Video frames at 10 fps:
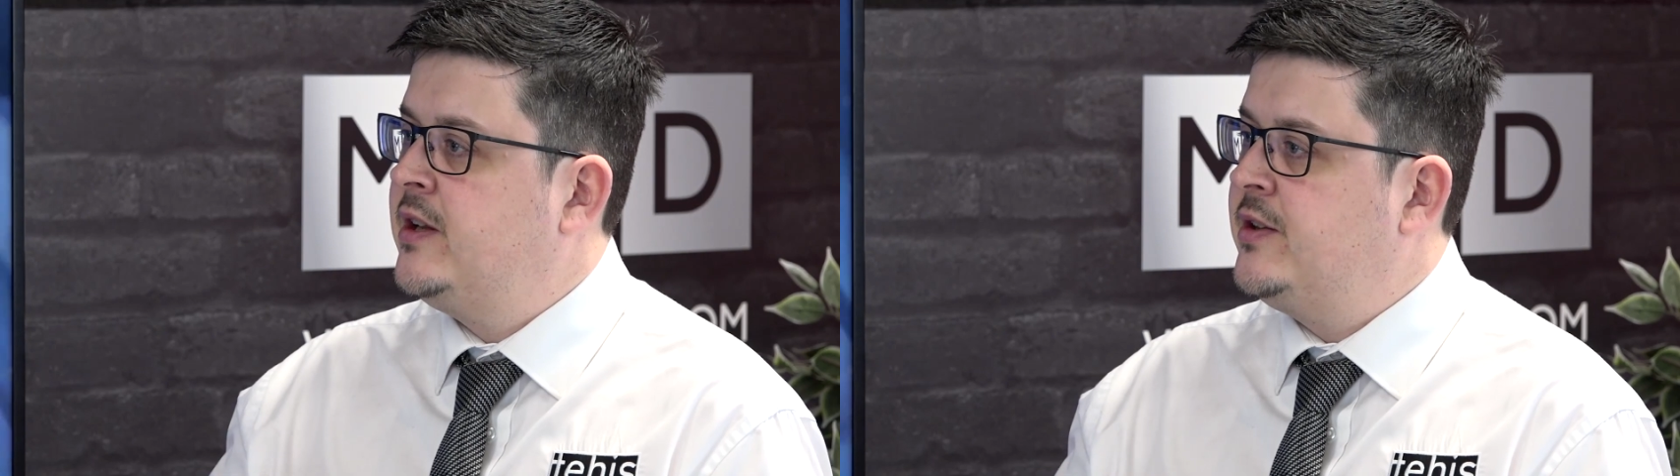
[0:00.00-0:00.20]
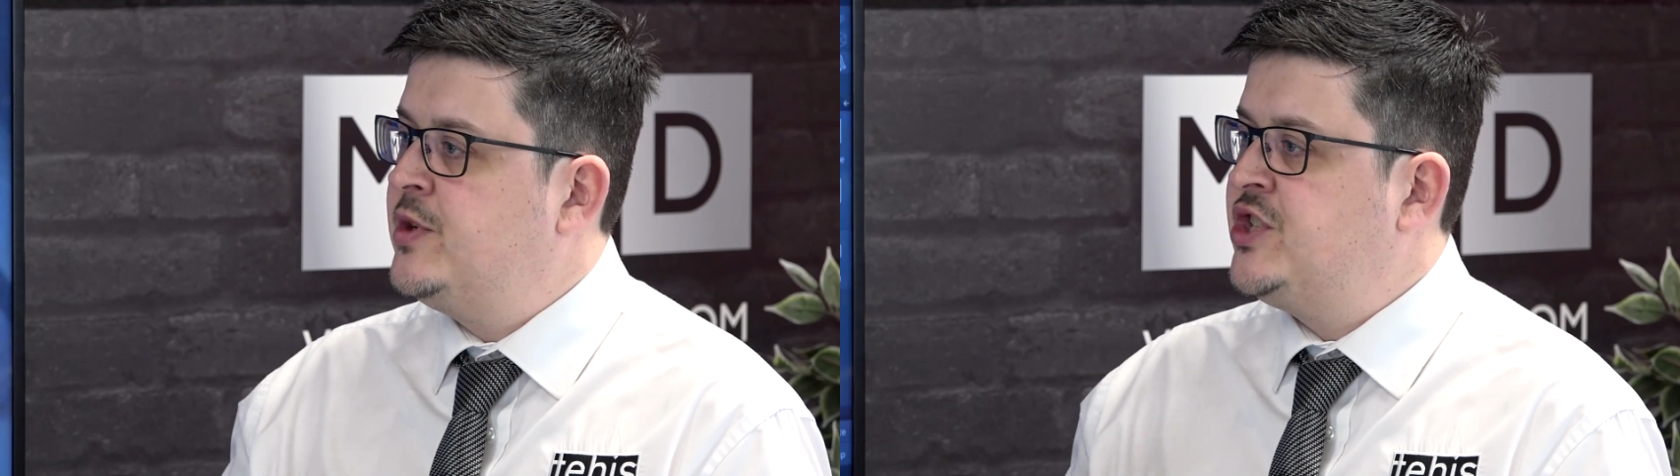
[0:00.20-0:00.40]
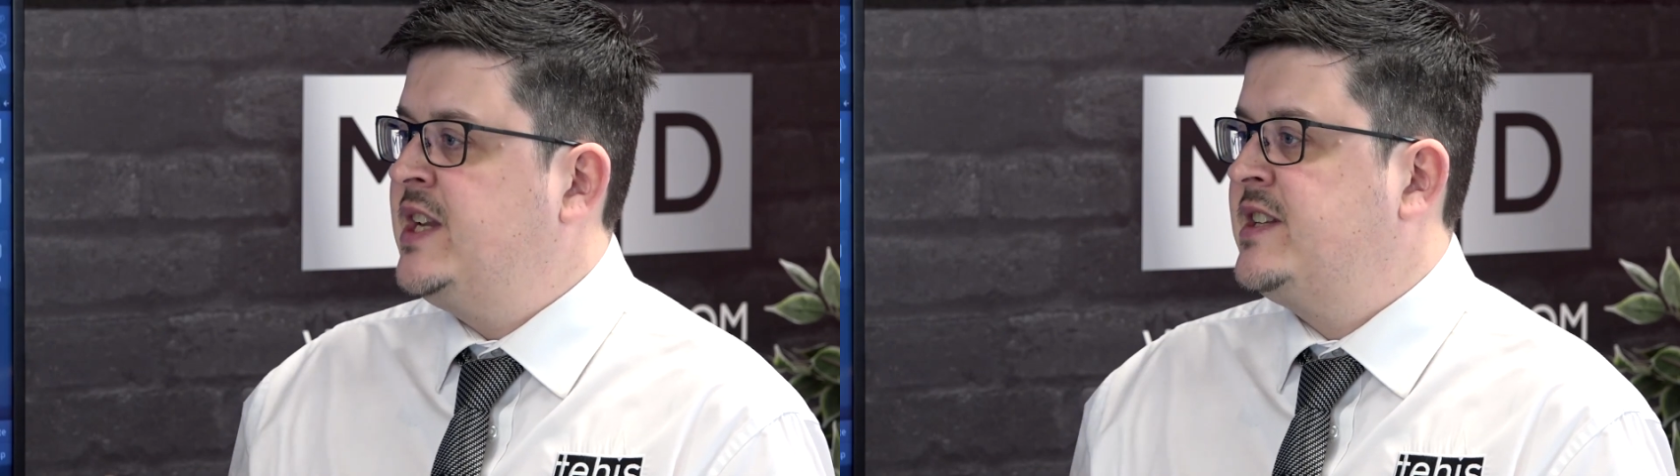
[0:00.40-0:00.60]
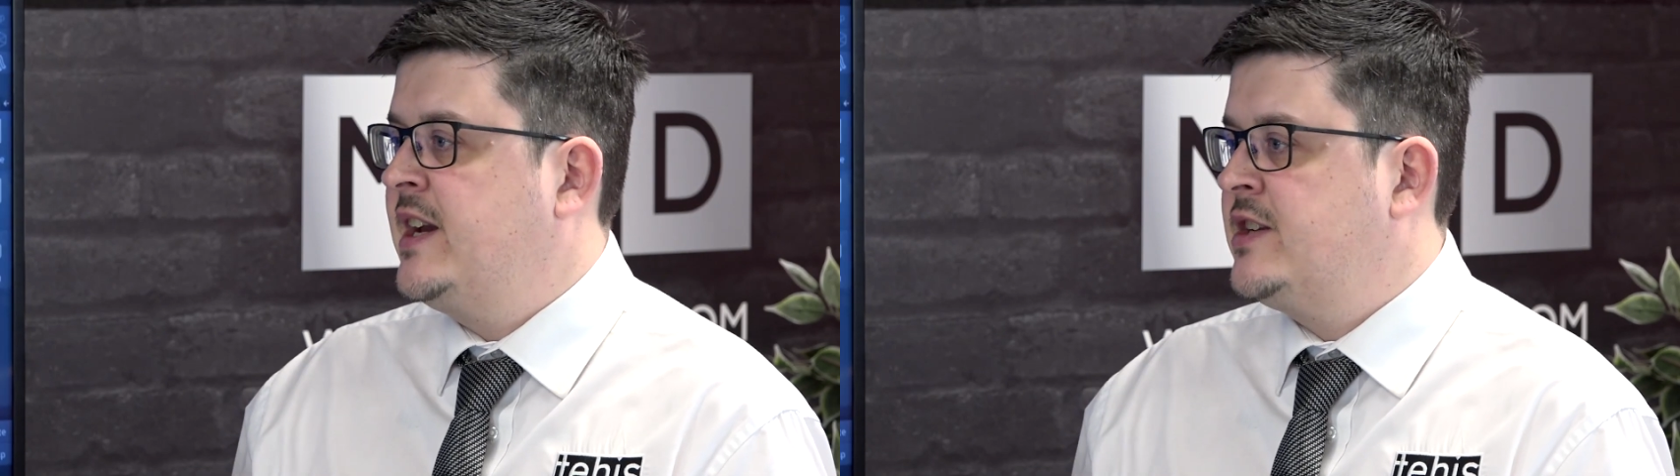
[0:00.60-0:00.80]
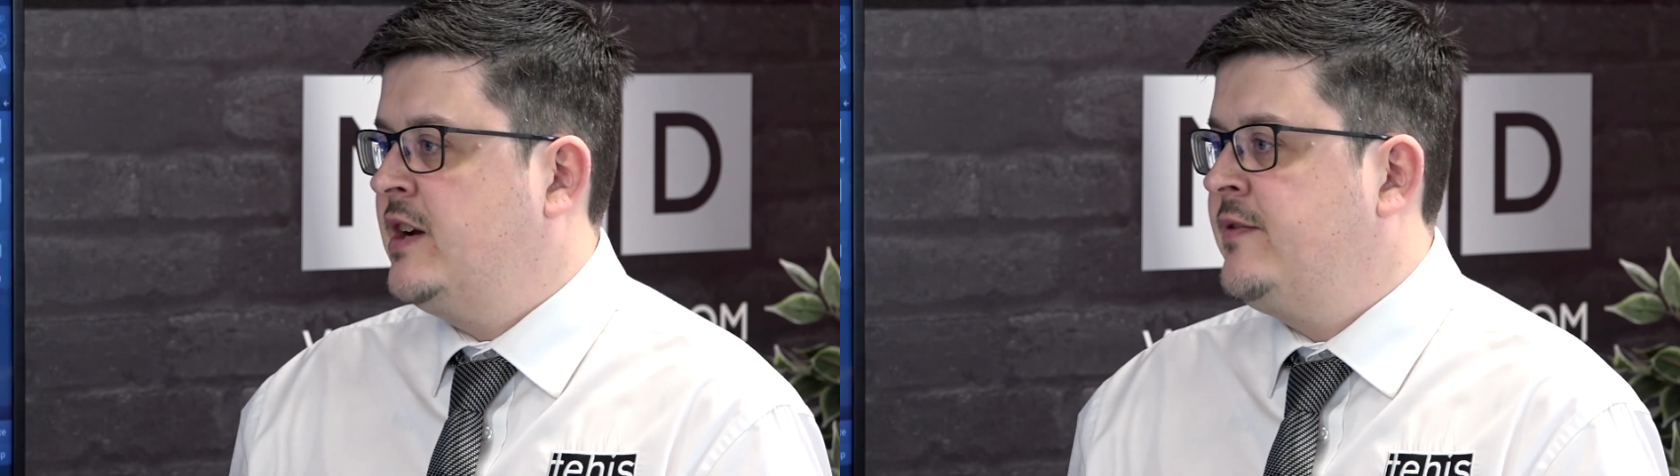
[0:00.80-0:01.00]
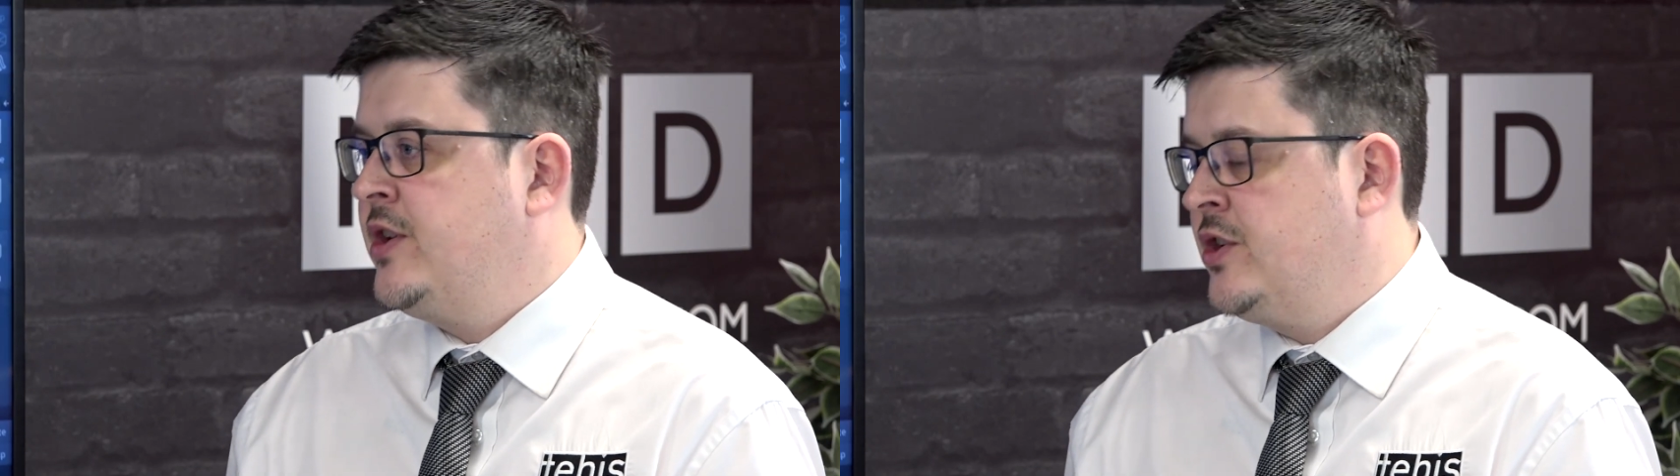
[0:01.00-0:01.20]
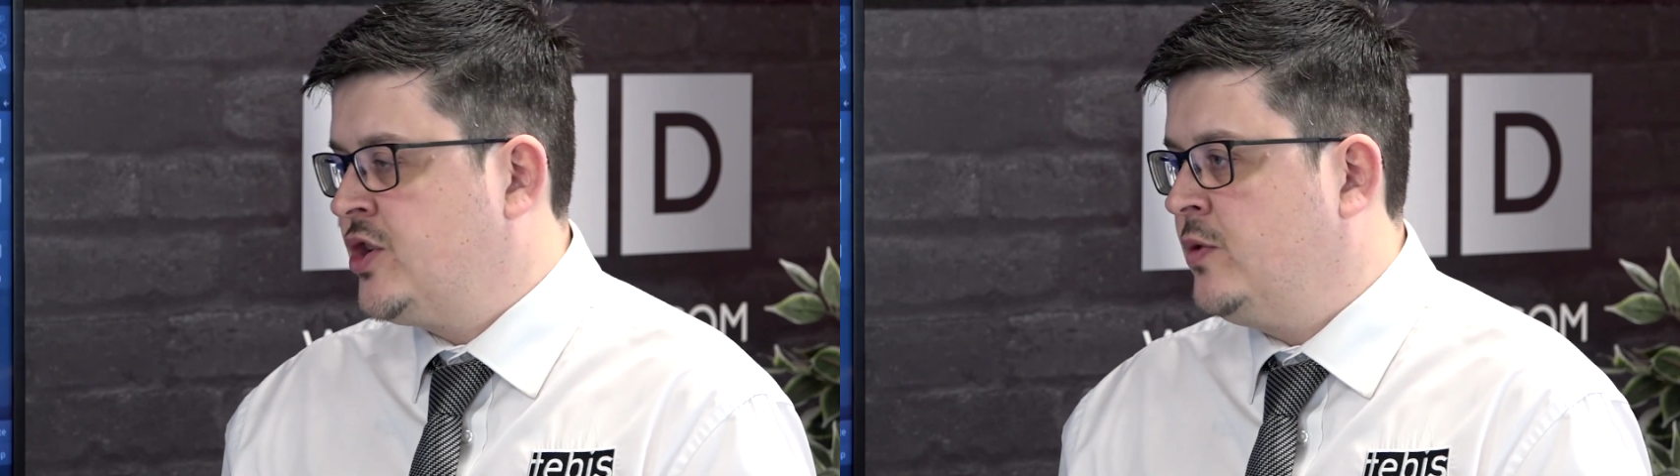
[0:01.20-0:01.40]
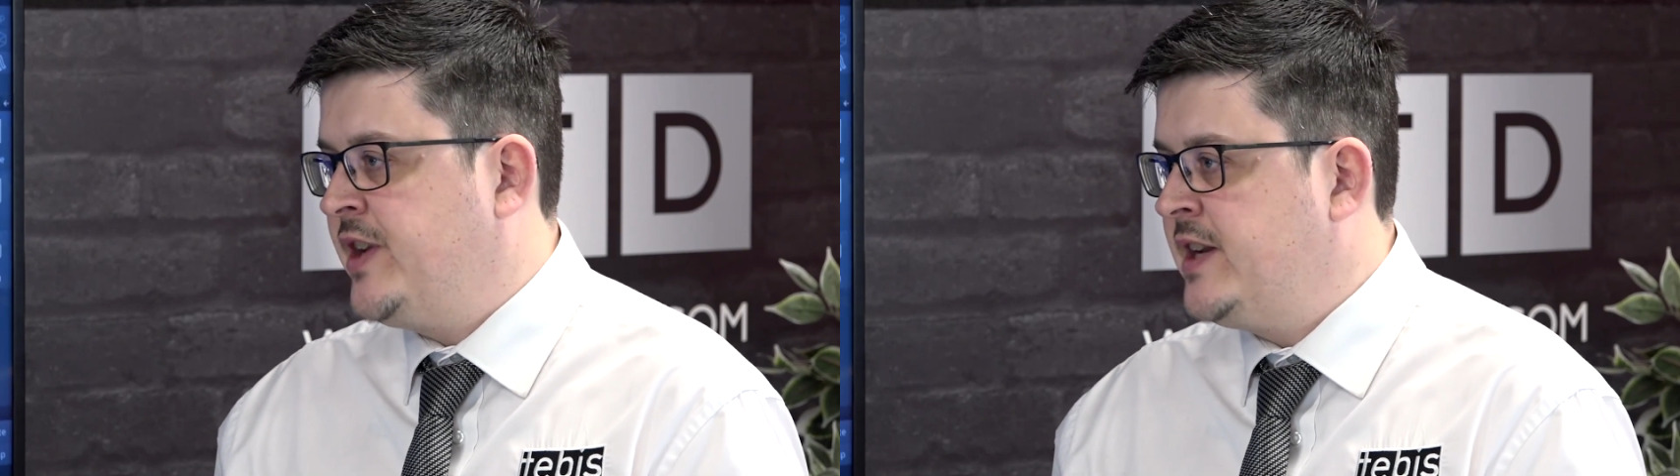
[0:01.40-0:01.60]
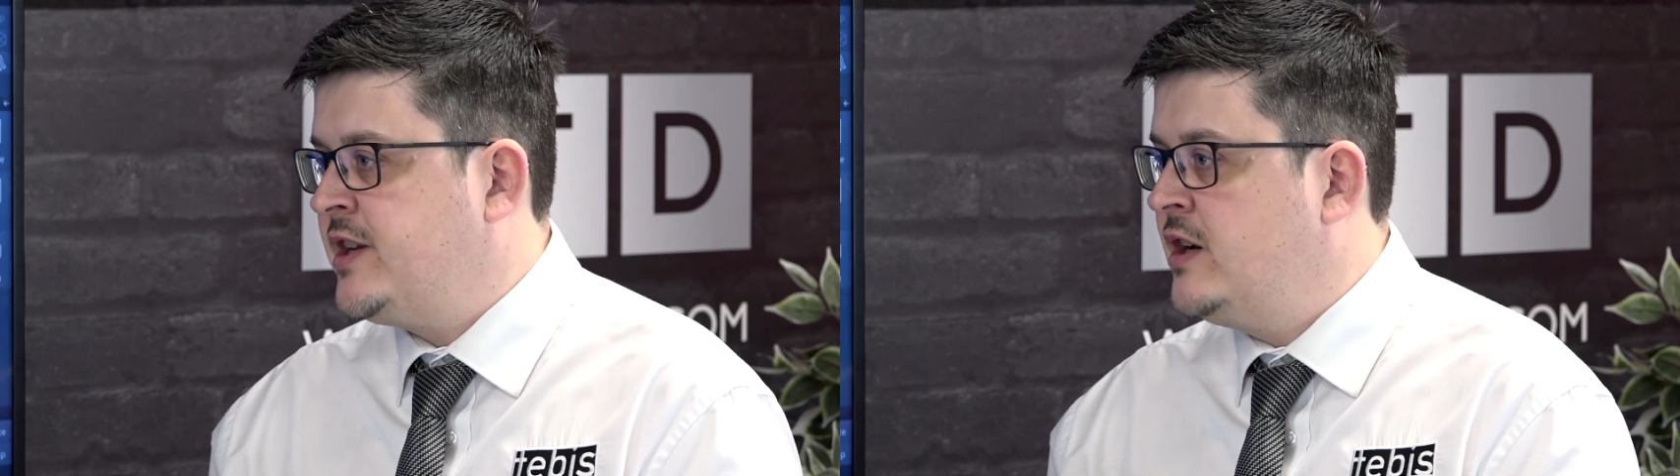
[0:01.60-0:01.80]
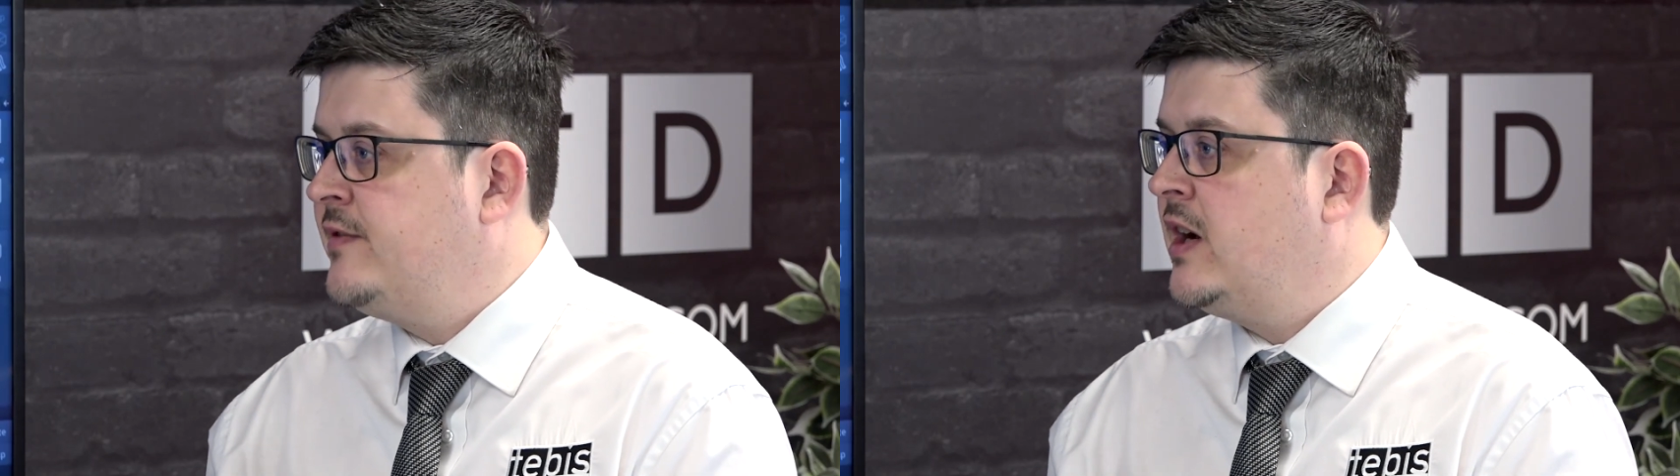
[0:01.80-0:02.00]
the machine takes over, the control takes
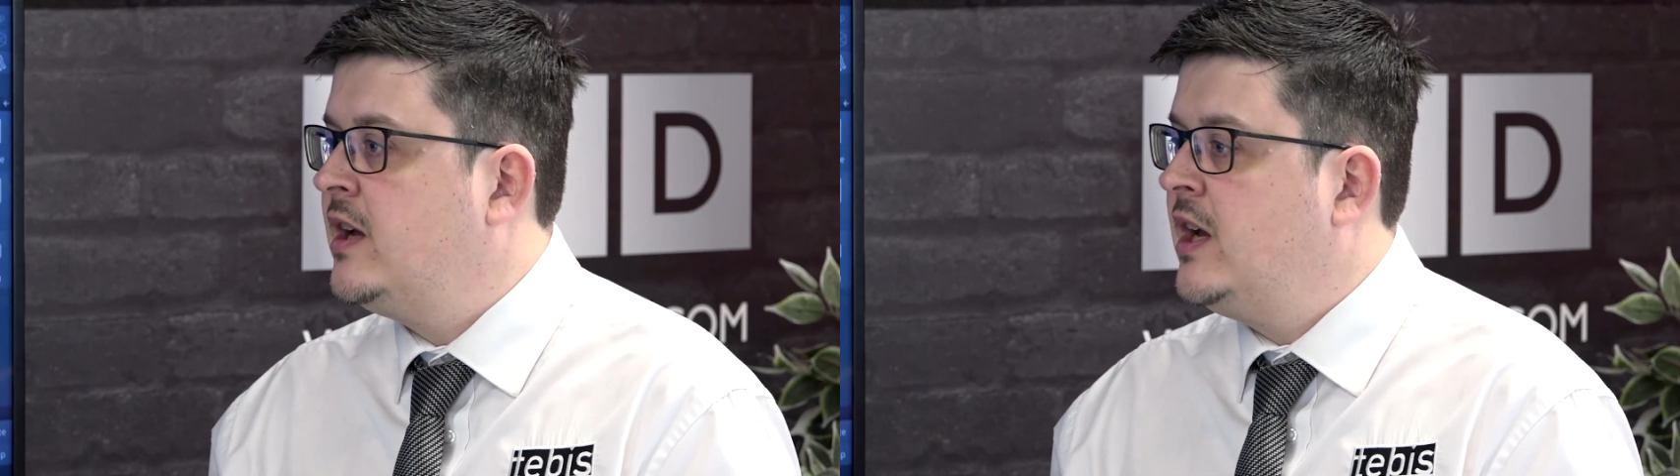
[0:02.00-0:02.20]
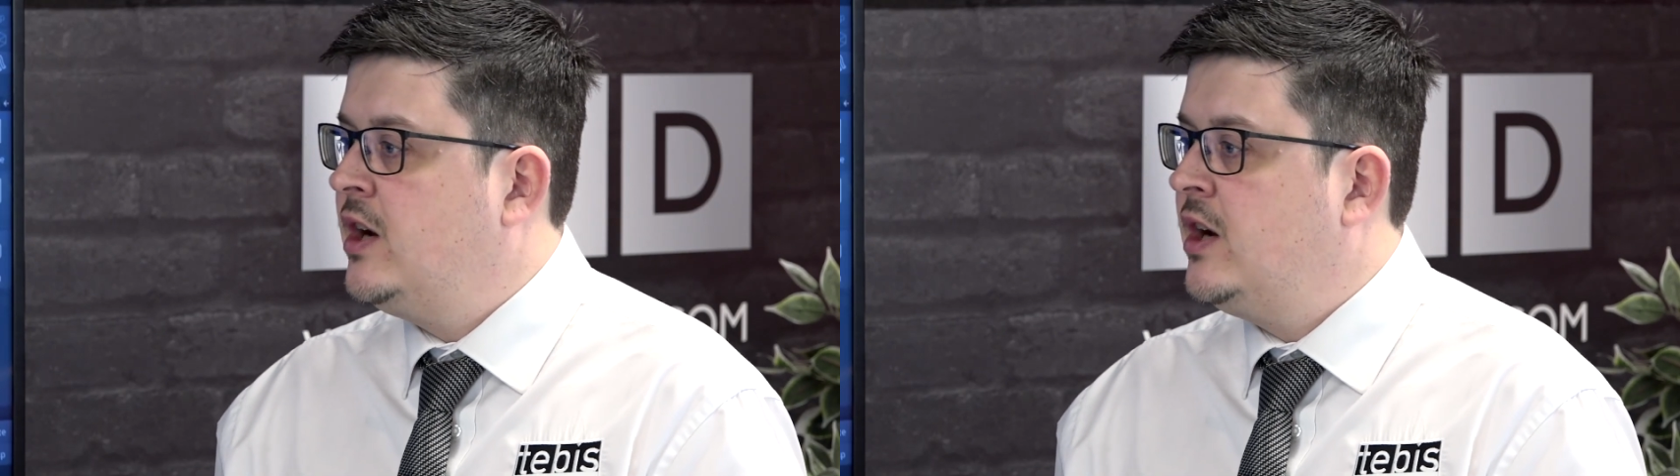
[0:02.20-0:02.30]
over,